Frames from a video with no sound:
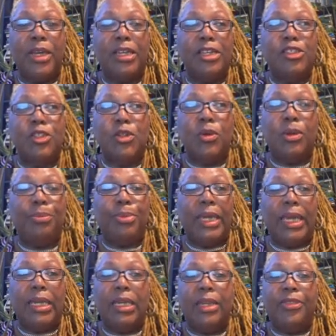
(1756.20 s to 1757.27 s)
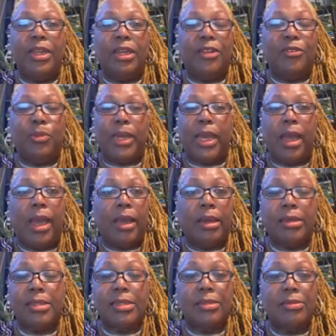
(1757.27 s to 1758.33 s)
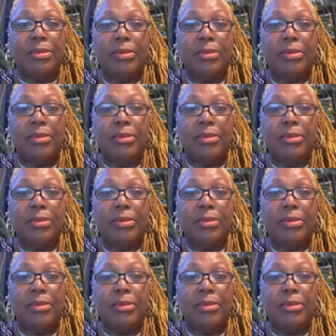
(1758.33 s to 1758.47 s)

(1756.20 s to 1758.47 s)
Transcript: could do and be anything if we ask.